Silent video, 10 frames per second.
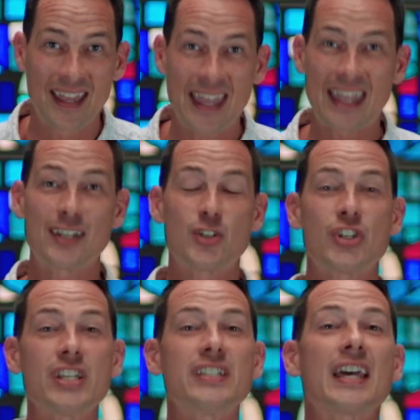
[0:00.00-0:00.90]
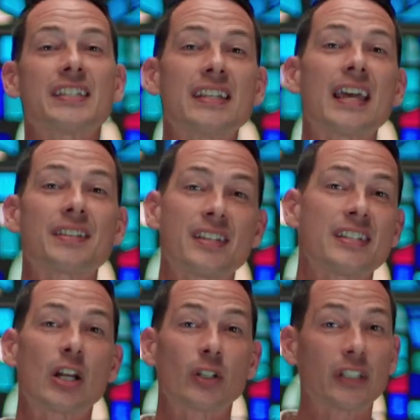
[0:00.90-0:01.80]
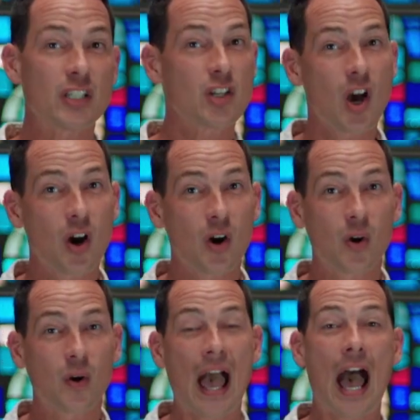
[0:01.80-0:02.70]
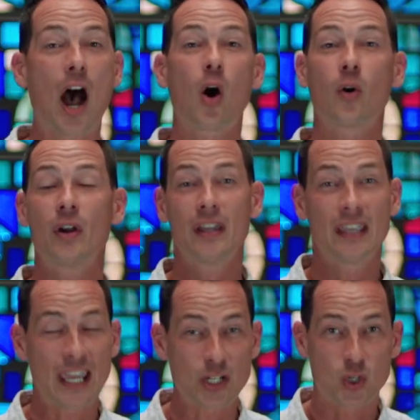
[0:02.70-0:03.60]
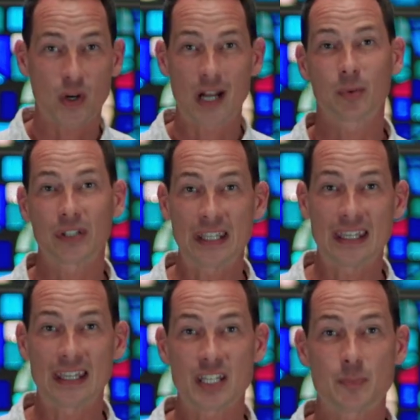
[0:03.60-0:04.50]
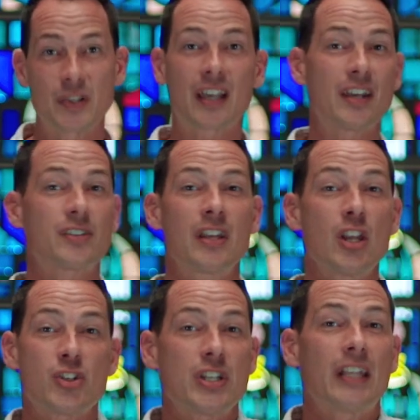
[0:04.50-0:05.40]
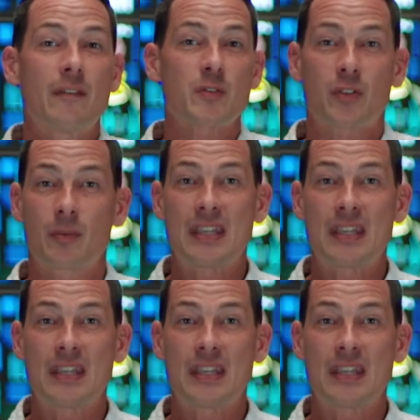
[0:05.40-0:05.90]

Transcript: And she doesn't necessarily know how incredible he is because she lives with him.